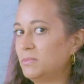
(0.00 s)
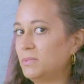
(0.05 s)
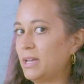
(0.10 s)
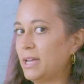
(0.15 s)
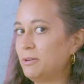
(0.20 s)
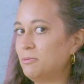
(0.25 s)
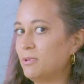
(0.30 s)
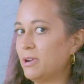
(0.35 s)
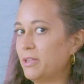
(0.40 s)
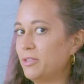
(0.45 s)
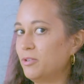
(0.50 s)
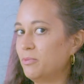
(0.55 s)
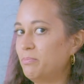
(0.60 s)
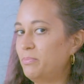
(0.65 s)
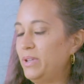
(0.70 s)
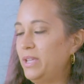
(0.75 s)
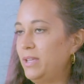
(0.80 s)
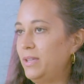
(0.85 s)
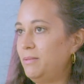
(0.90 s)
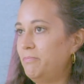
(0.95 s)
I'd rather
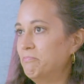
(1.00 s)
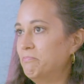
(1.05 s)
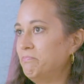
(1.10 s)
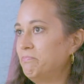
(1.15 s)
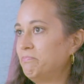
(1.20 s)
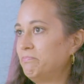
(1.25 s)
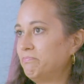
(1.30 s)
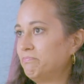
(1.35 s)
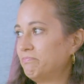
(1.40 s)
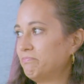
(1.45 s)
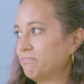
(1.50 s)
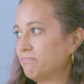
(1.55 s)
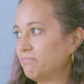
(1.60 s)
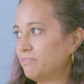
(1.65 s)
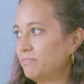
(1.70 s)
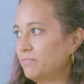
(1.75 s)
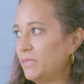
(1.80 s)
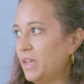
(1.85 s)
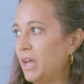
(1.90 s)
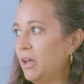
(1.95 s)
be
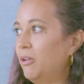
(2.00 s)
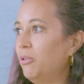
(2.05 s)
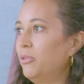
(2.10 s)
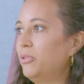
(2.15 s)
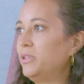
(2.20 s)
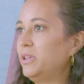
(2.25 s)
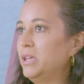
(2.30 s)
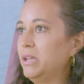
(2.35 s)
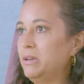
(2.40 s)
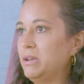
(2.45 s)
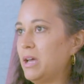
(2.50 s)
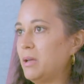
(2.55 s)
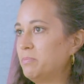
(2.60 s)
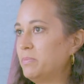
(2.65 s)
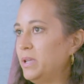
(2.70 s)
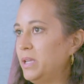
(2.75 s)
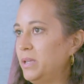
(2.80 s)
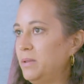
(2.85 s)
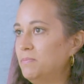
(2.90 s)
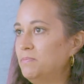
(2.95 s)
healthy and
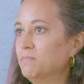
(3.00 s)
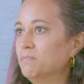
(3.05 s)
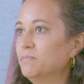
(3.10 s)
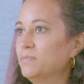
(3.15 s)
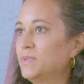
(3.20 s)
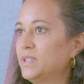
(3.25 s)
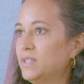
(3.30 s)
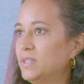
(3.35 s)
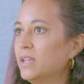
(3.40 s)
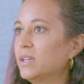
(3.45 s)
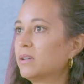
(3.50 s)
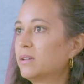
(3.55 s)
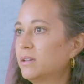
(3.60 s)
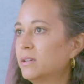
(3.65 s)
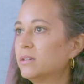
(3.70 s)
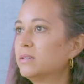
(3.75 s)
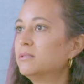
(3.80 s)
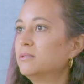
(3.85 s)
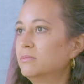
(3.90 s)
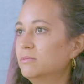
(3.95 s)
not be
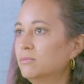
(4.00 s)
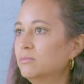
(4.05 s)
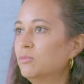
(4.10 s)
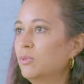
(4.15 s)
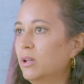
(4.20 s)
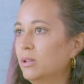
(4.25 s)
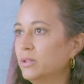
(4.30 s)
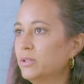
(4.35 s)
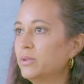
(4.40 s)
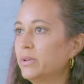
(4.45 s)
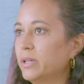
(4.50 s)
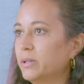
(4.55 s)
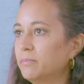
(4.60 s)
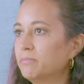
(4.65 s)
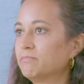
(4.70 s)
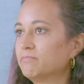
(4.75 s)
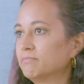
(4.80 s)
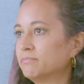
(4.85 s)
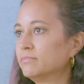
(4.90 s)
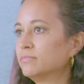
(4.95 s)
sick while doing
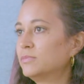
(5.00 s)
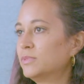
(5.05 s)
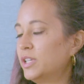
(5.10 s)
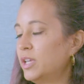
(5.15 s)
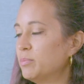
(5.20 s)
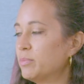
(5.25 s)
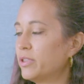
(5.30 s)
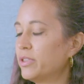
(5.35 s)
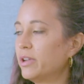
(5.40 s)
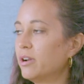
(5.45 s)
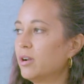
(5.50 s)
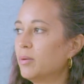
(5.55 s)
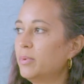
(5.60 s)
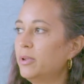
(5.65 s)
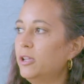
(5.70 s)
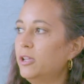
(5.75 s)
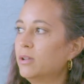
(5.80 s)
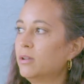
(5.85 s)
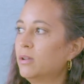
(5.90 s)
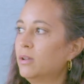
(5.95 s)

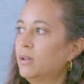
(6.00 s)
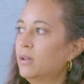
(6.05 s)
chemotherapy.